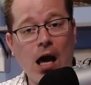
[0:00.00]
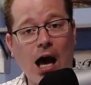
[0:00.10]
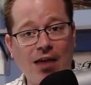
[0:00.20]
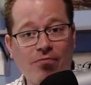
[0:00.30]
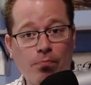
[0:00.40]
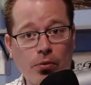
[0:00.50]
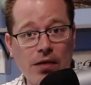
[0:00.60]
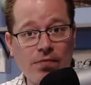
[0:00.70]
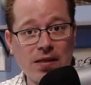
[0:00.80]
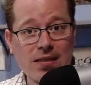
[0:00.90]
I've
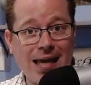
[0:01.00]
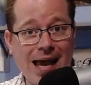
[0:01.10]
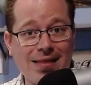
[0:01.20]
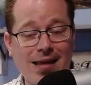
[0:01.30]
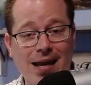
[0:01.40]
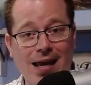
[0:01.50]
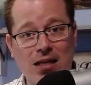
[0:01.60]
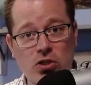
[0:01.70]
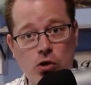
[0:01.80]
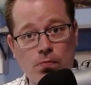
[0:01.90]
previously had that at a
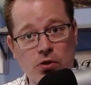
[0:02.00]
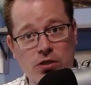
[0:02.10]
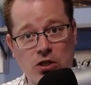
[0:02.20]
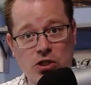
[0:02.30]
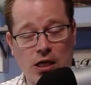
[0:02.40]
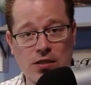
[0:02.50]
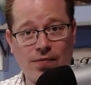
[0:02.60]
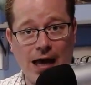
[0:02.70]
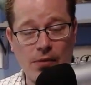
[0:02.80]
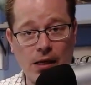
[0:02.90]
2% chance of
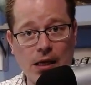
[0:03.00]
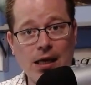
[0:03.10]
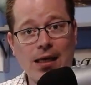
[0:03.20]
happening.